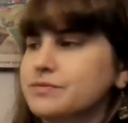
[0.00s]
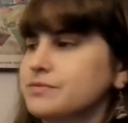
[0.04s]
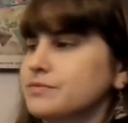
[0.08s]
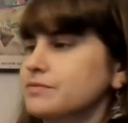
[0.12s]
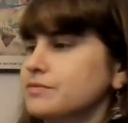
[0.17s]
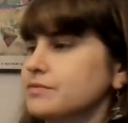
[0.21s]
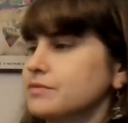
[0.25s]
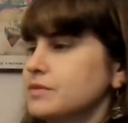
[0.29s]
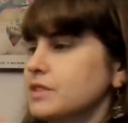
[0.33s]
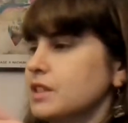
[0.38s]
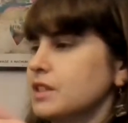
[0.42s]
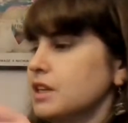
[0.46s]

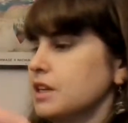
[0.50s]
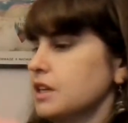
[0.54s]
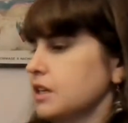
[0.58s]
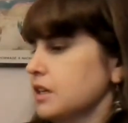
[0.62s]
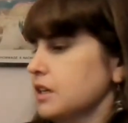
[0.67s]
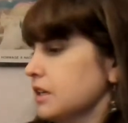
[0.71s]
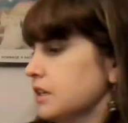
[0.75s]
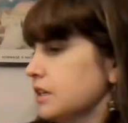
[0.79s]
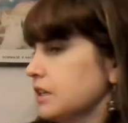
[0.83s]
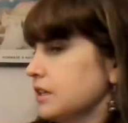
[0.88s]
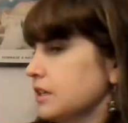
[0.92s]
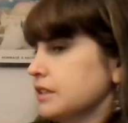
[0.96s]

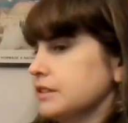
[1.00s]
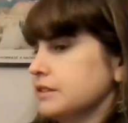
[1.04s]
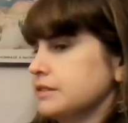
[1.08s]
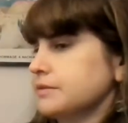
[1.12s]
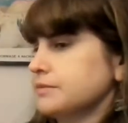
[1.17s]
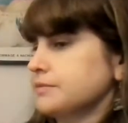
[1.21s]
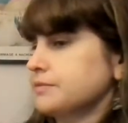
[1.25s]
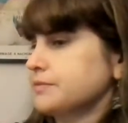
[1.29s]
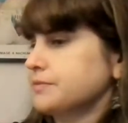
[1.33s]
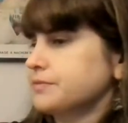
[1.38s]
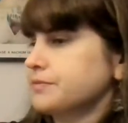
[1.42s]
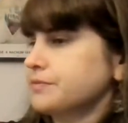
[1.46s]

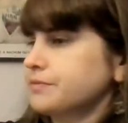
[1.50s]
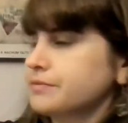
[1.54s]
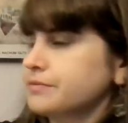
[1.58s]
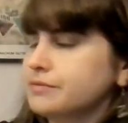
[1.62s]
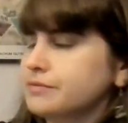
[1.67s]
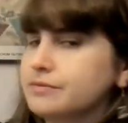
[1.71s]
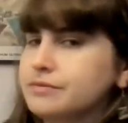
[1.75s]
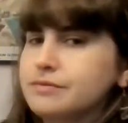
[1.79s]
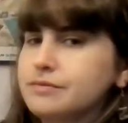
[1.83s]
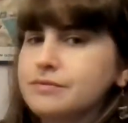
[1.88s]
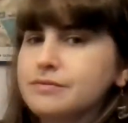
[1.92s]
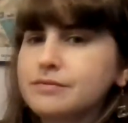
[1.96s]

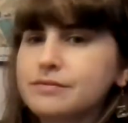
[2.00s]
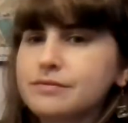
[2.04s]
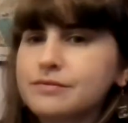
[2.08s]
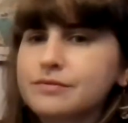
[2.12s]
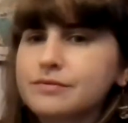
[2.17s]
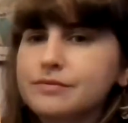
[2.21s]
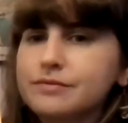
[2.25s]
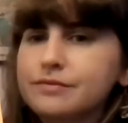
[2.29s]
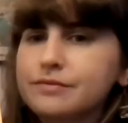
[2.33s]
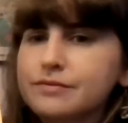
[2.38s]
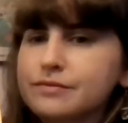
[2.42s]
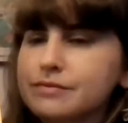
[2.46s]

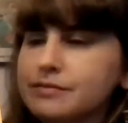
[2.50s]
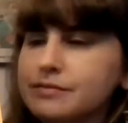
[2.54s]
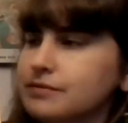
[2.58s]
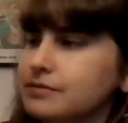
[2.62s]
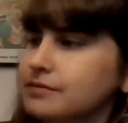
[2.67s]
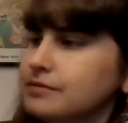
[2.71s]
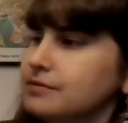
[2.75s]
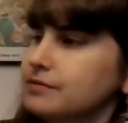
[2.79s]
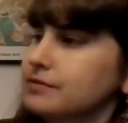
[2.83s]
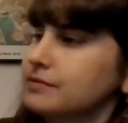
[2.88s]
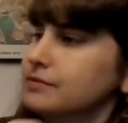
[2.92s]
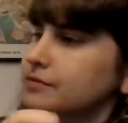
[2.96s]

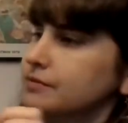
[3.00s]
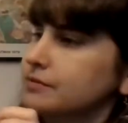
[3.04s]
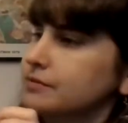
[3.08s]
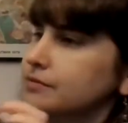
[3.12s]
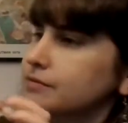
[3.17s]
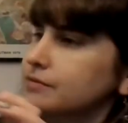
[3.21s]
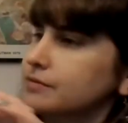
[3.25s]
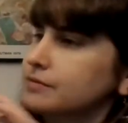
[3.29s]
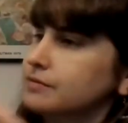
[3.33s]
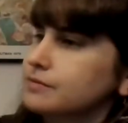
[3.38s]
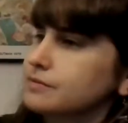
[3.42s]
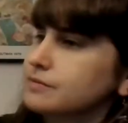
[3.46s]

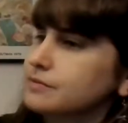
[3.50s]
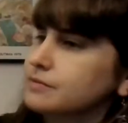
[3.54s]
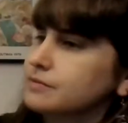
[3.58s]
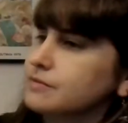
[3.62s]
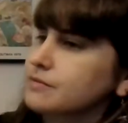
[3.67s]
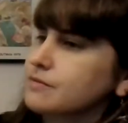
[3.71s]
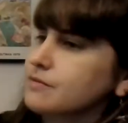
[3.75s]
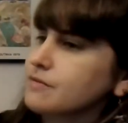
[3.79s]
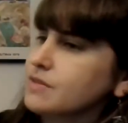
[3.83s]
No one is speaking in this clip.